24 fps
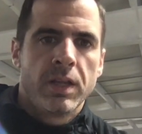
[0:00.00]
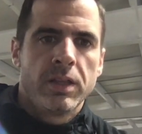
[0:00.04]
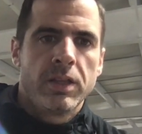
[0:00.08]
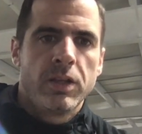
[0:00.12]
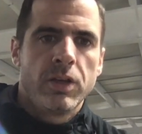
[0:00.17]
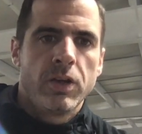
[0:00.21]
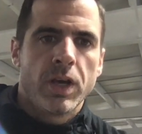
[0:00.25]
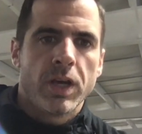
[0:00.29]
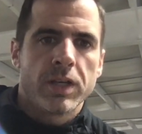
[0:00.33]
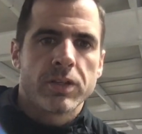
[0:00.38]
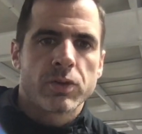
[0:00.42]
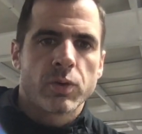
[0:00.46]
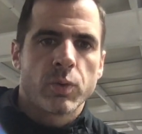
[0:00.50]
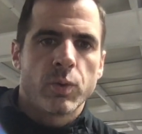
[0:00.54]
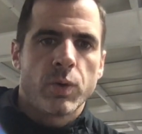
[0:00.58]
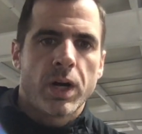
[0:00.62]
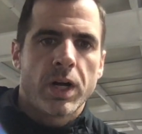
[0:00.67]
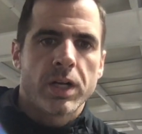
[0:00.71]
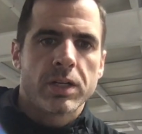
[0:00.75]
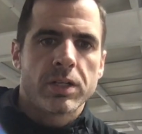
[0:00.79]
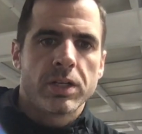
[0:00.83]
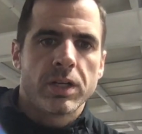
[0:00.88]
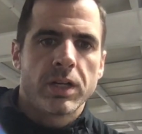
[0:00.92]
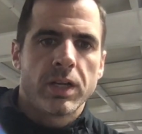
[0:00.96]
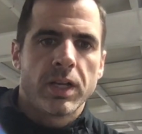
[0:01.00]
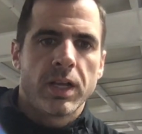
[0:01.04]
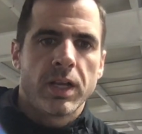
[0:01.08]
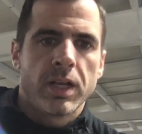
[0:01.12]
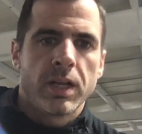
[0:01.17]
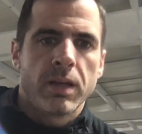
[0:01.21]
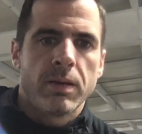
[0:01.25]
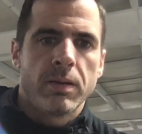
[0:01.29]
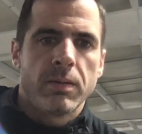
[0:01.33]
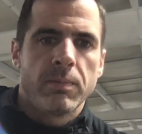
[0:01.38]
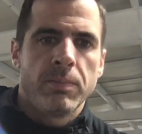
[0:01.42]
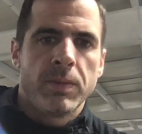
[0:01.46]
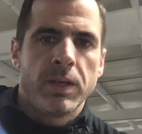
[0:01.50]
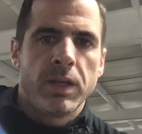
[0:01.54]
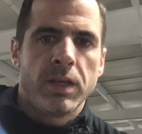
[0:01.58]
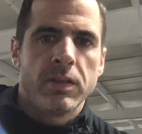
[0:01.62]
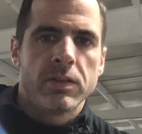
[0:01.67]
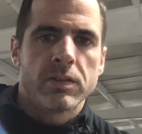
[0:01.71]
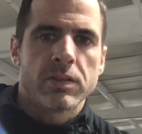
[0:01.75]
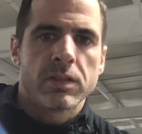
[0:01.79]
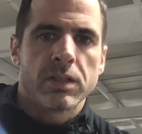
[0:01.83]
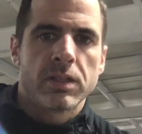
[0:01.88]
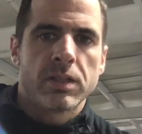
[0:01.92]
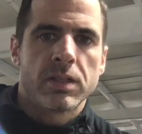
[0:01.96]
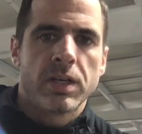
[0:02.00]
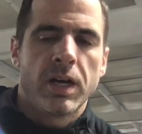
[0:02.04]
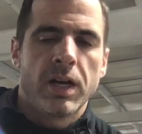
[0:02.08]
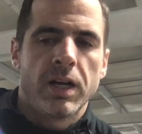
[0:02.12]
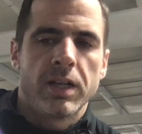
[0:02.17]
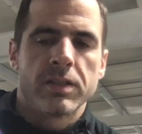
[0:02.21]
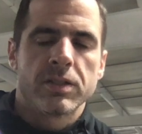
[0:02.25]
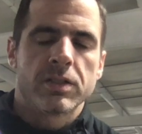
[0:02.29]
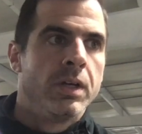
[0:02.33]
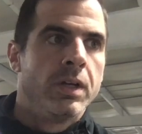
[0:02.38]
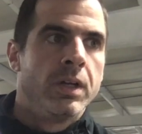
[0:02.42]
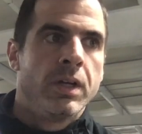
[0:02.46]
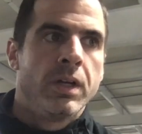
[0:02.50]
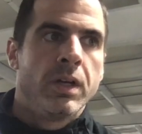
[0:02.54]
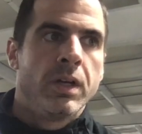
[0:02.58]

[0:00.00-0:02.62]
You guys are watching and it means a ton. So